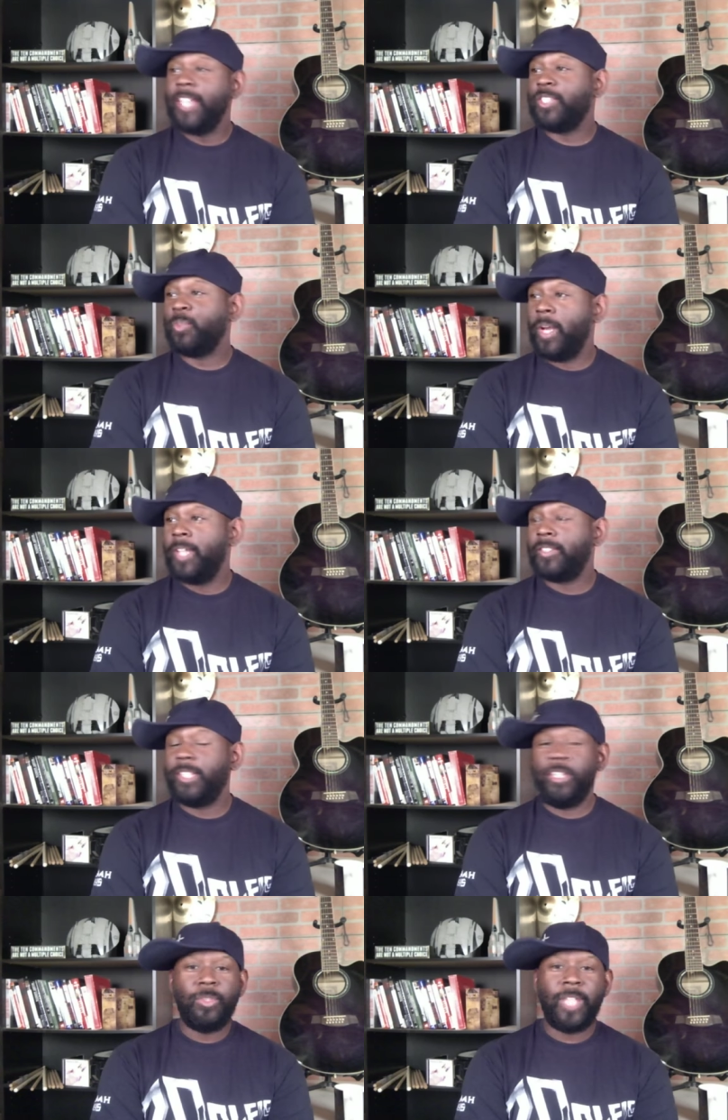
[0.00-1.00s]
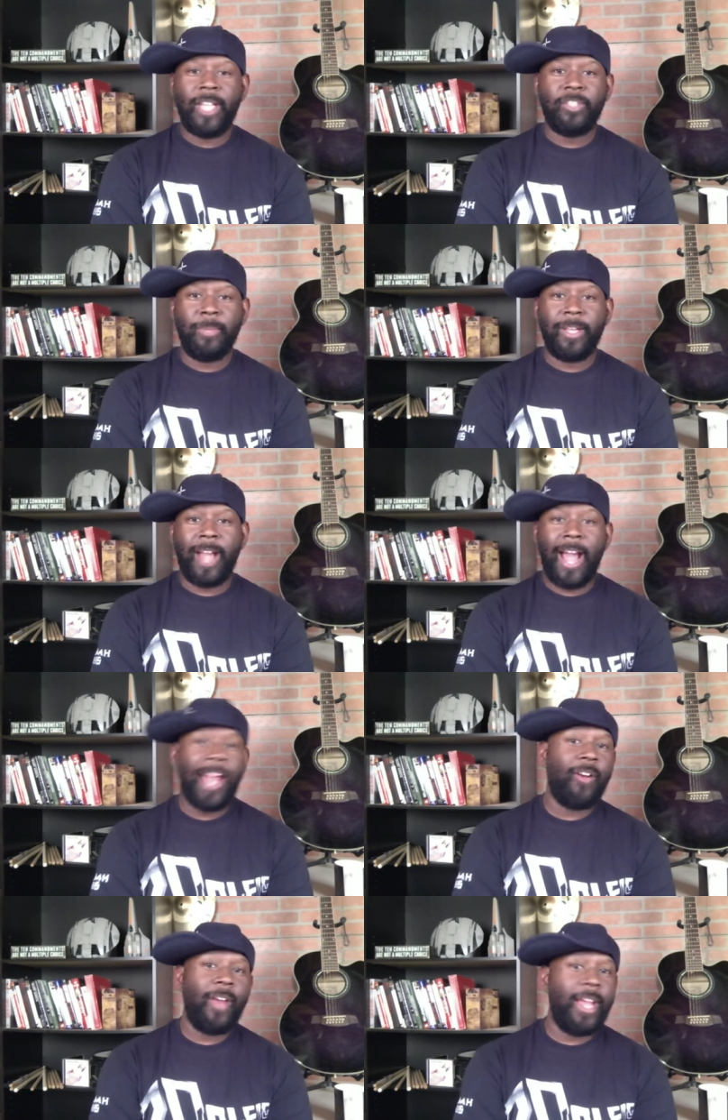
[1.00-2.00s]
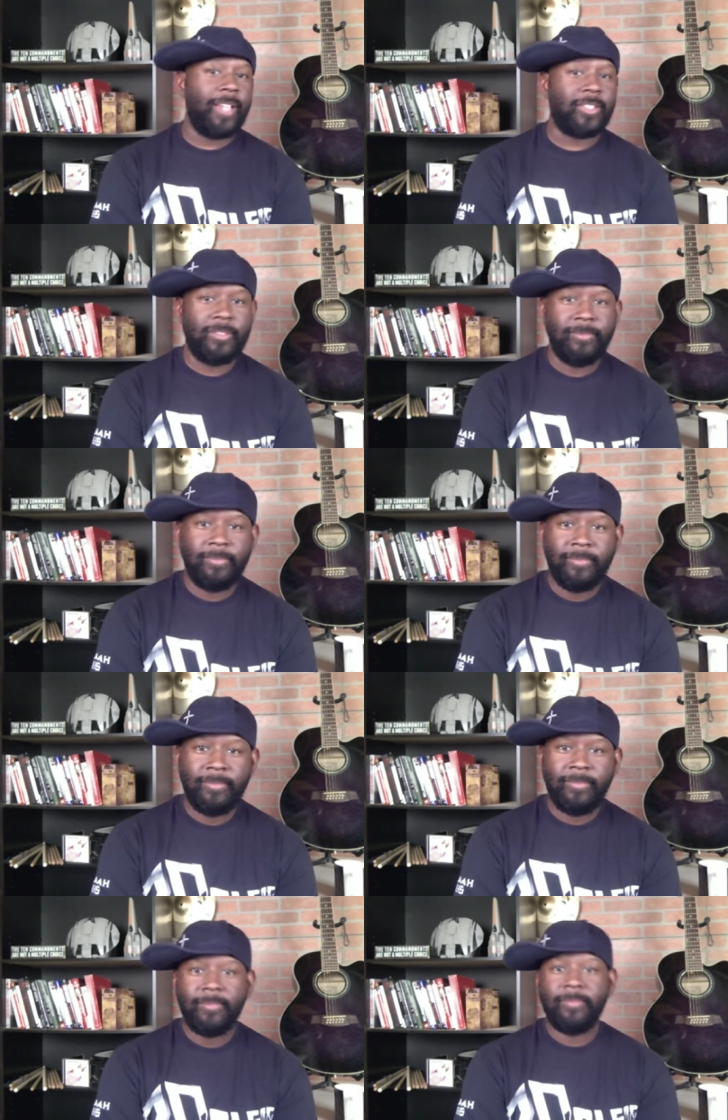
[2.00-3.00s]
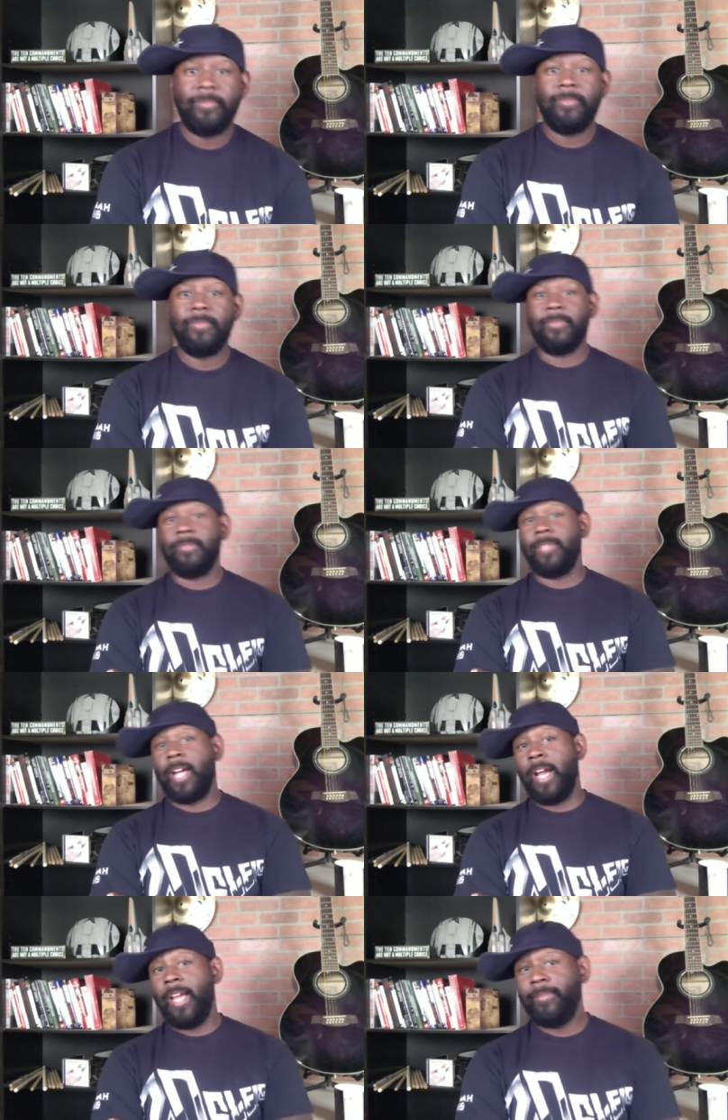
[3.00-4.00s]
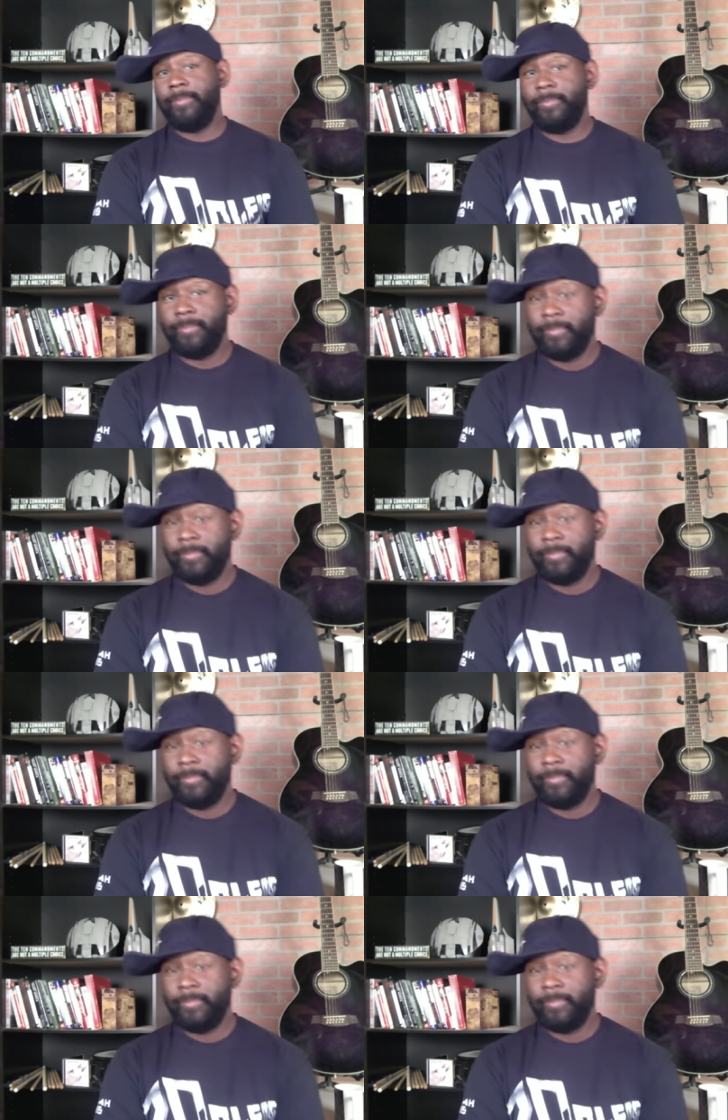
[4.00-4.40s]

was the New Testament IRS. All right. Yep.